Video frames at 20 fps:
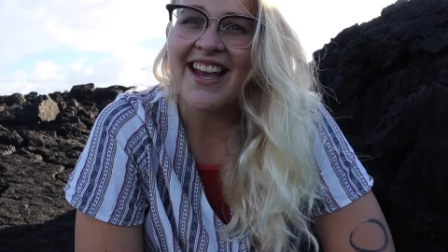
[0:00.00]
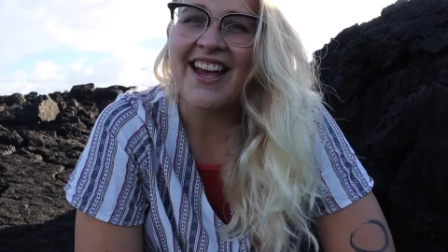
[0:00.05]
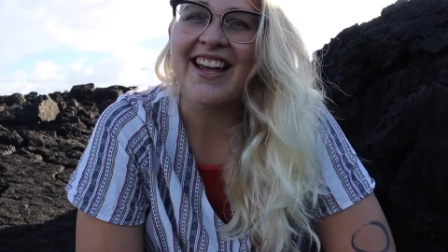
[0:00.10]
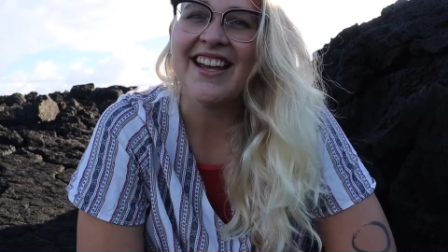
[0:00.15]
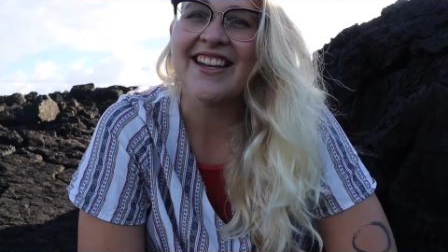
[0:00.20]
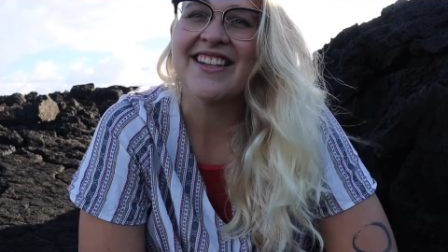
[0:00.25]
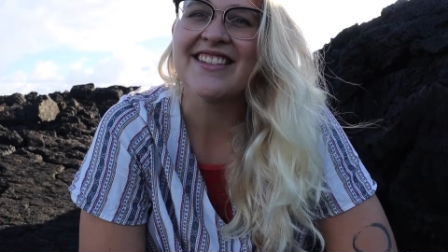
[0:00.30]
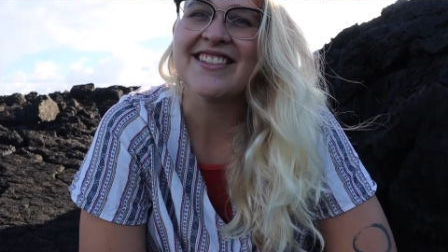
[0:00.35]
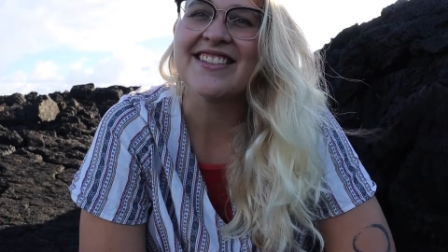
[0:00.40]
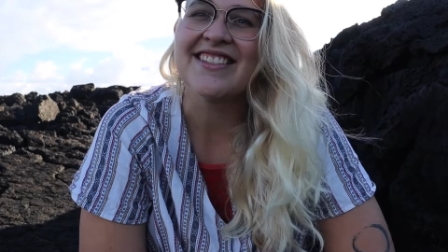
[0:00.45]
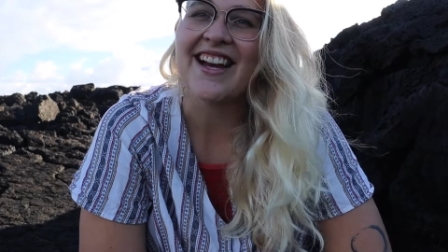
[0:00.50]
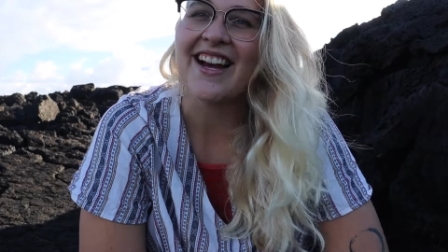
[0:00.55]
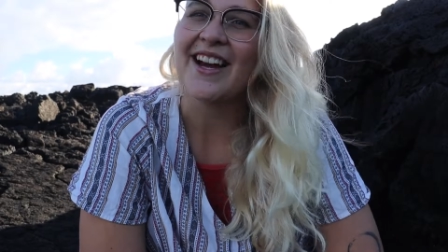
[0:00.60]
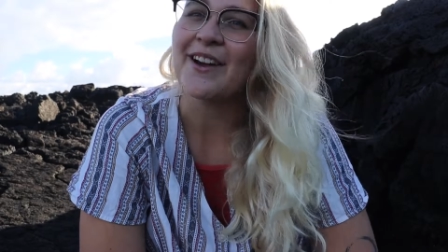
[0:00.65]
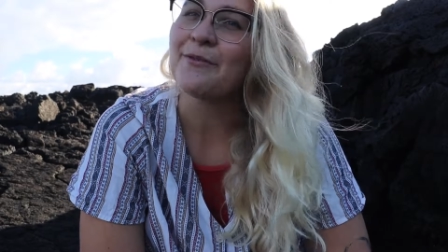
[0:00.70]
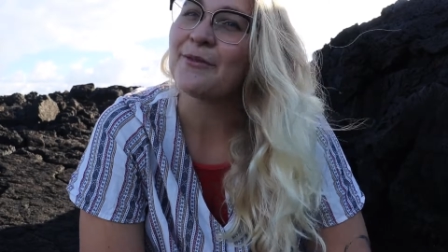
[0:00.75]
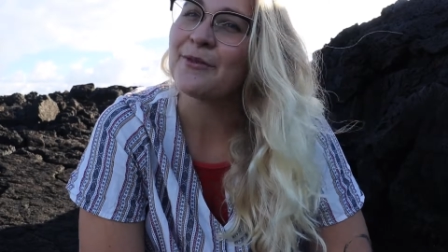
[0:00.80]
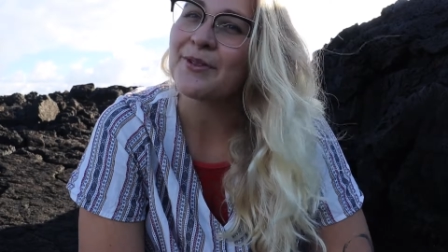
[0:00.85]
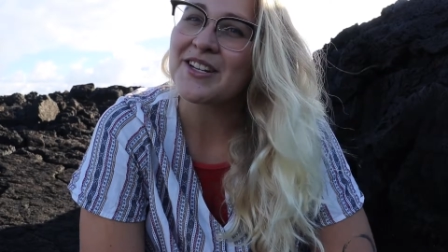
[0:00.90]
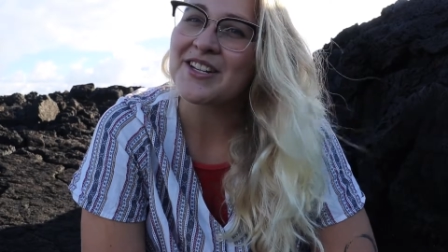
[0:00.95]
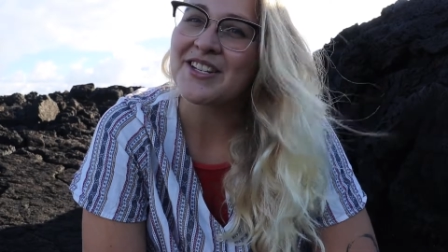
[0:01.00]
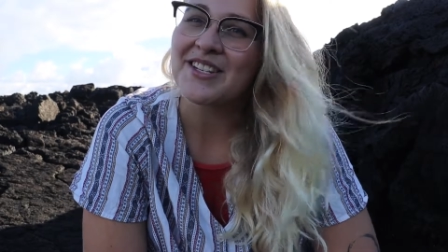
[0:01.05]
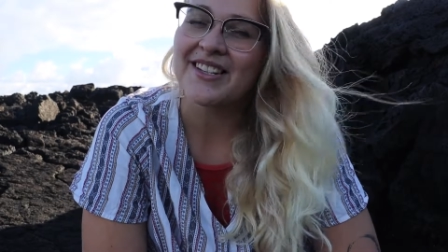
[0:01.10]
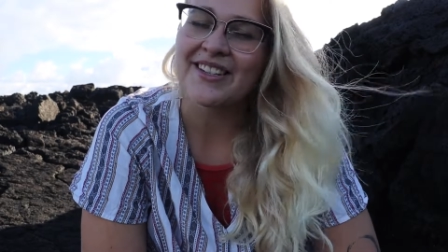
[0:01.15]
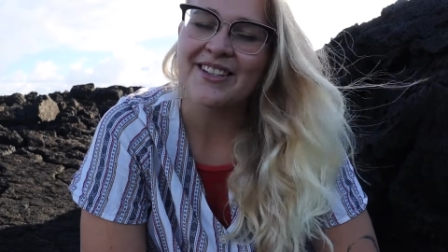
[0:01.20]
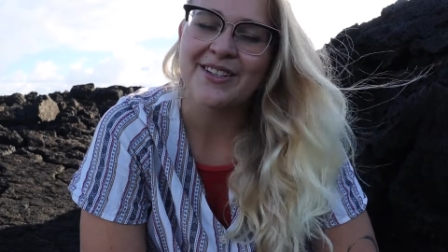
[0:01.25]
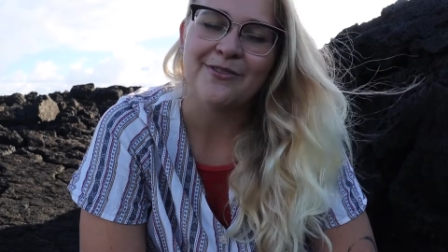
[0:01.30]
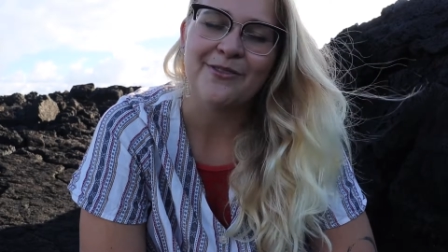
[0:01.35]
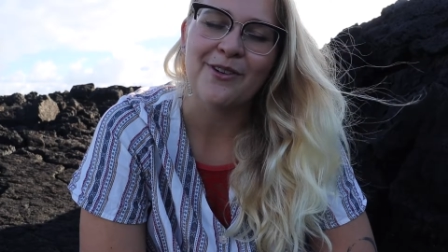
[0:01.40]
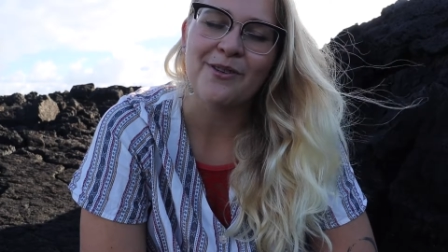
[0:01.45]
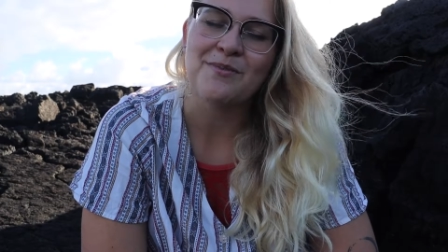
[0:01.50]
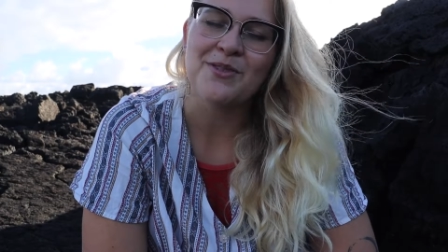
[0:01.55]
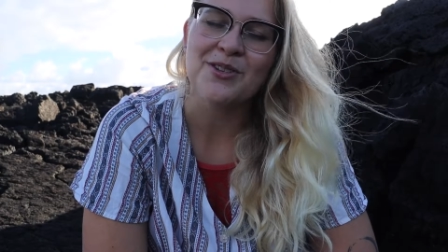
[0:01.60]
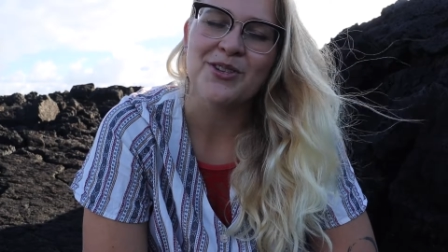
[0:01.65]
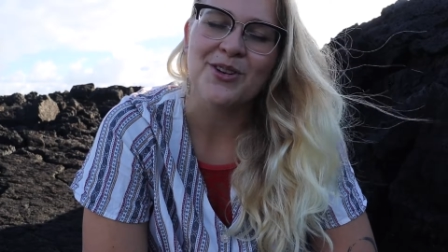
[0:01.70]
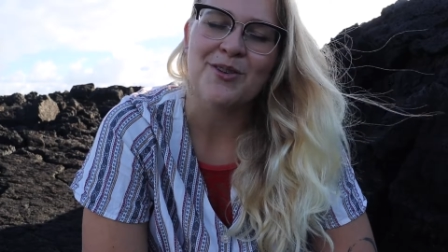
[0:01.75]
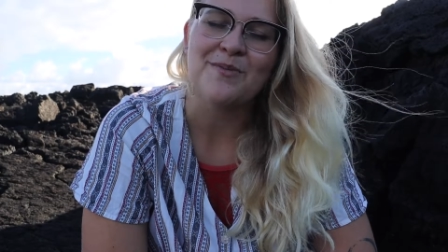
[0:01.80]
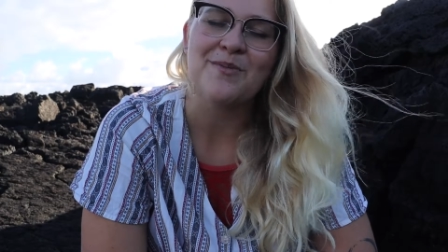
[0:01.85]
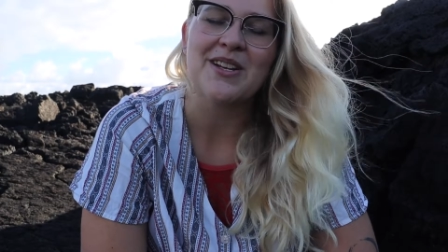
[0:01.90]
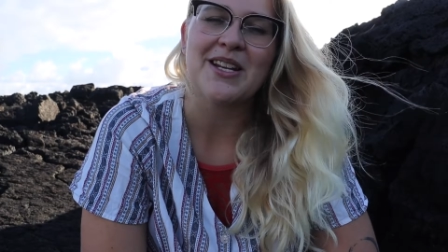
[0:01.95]
And I'm originally from
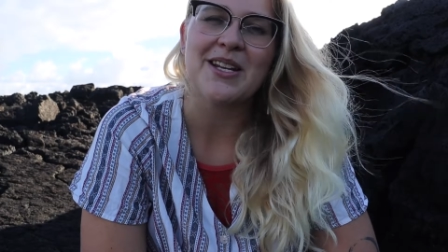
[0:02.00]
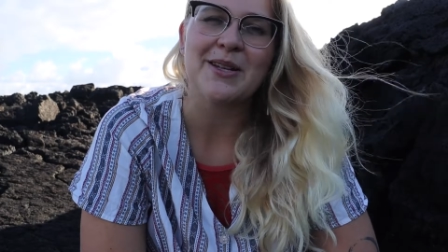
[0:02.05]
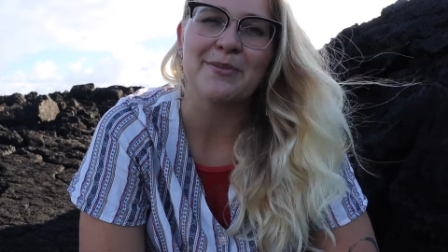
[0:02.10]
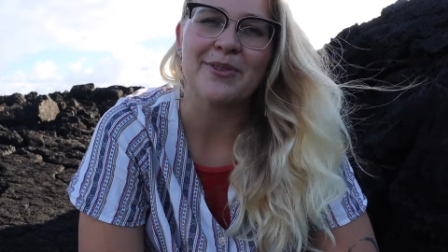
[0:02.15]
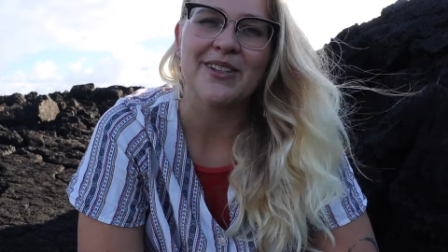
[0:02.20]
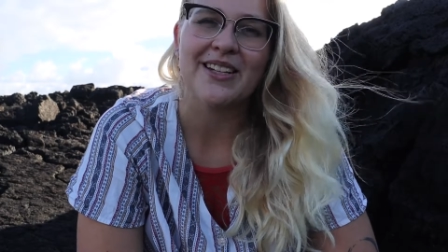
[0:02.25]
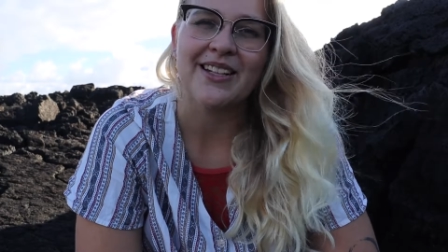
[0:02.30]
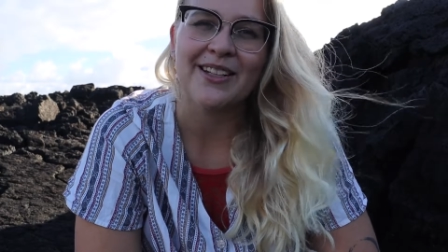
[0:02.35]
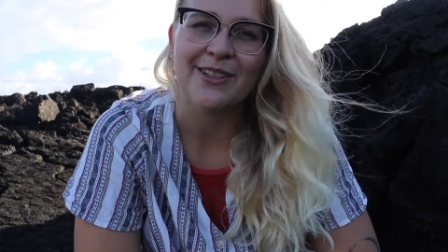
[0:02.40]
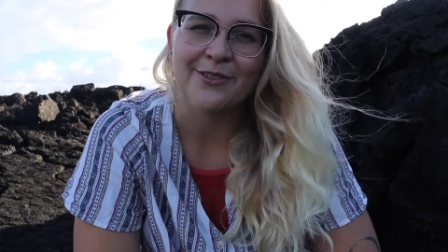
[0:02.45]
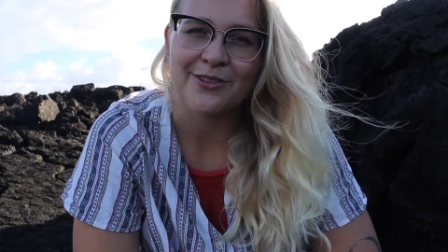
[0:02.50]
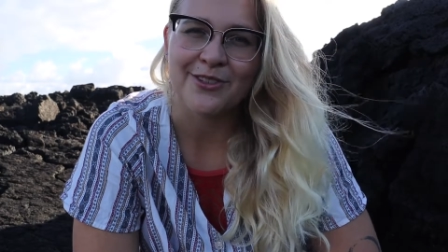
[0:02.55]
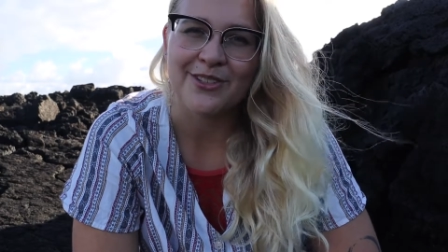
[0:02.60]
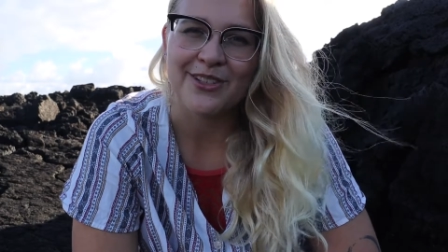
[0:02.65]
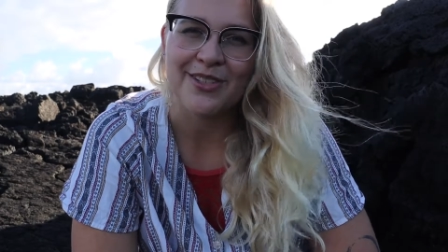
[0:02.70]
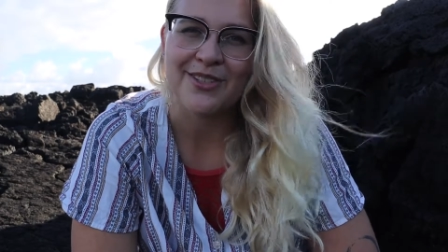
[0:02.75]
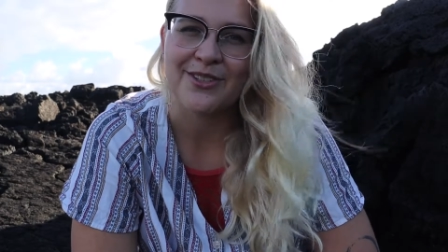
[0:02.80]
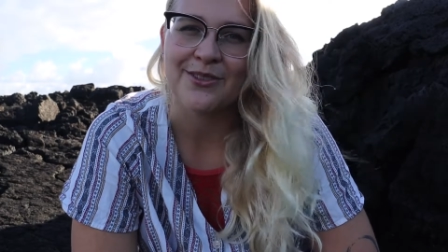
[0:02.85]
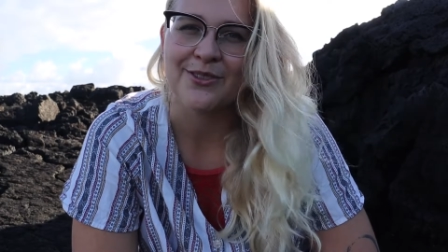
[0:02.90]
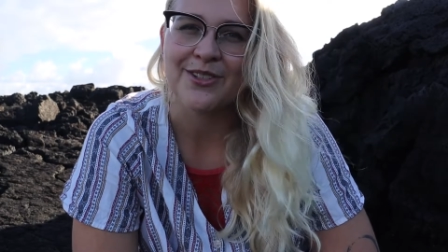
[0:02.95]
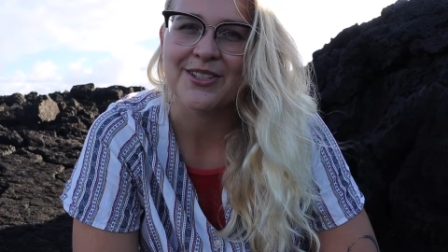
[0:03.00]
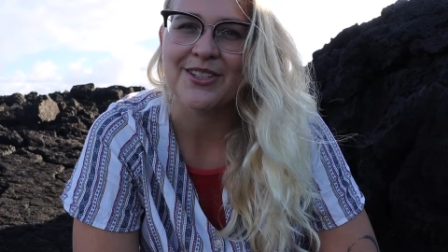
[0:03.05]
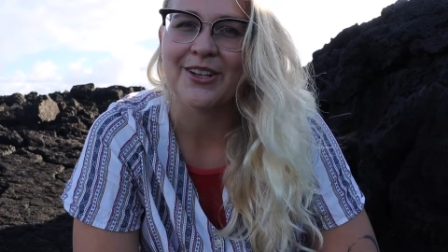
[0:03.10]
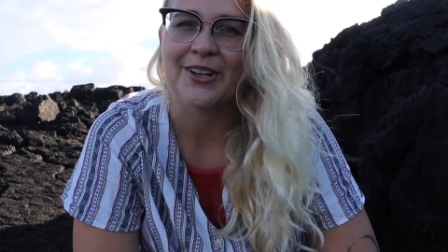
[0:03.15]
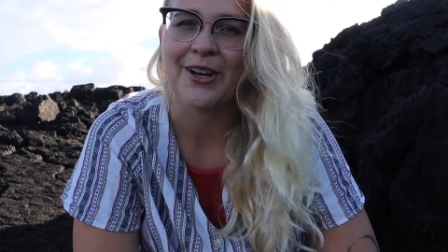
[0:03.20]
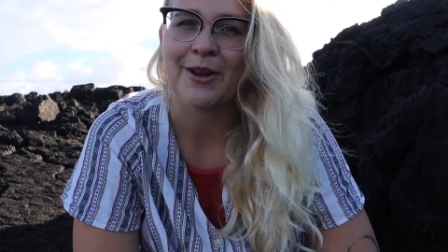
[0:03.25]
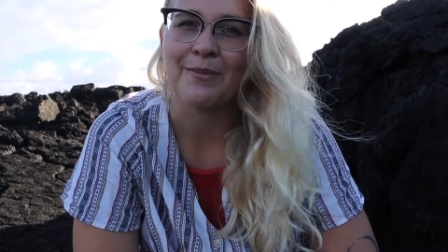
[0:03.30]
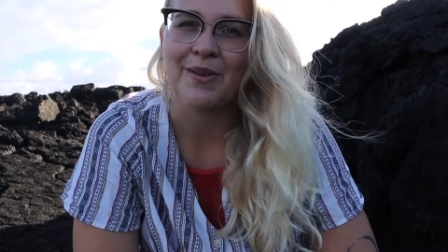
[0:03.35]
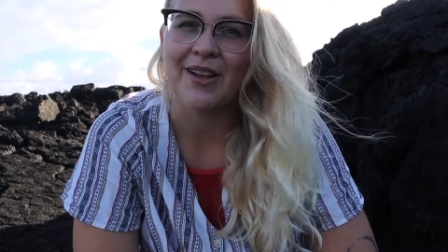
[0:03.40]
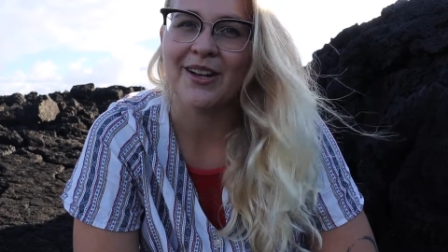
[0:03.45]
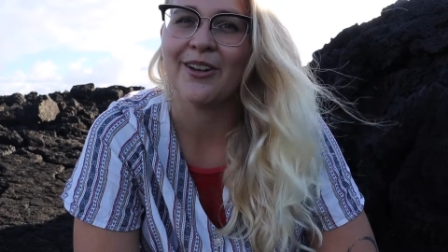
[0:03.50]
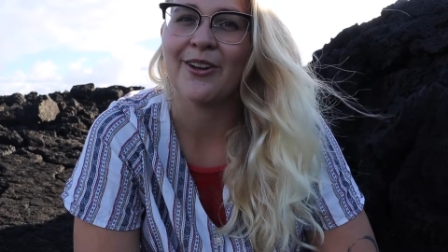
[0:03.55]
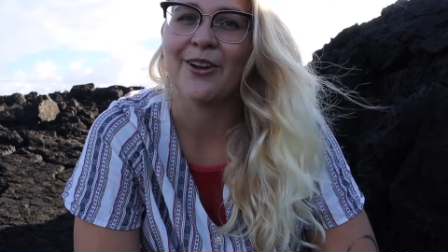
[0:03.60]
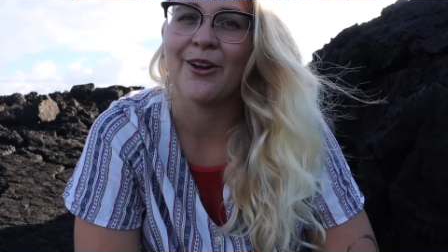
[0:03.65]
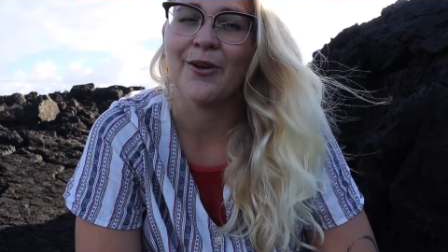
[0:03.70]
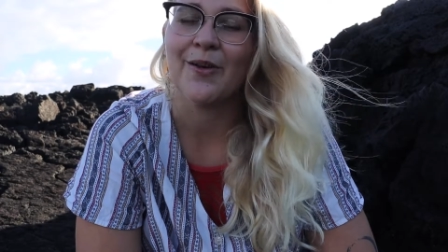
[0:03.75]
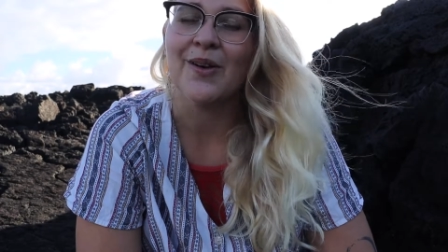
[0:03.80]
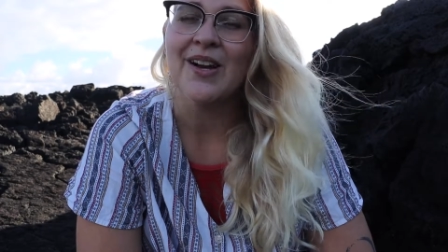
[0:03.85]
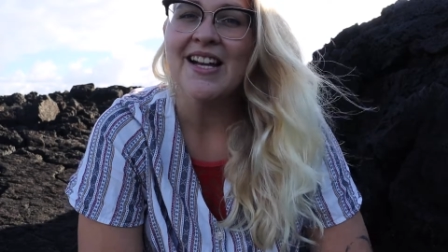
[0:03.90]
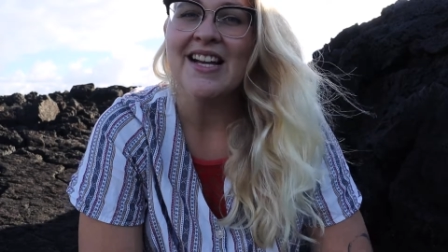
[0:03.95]
Germany, but I live on the Azores
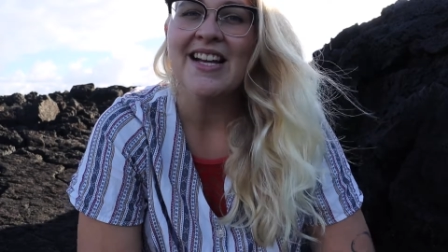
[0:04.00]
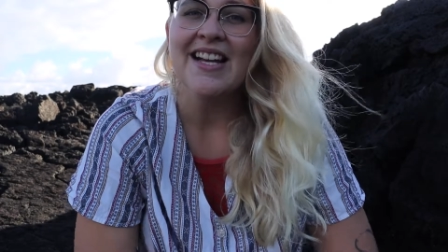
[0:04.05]
Archipelago.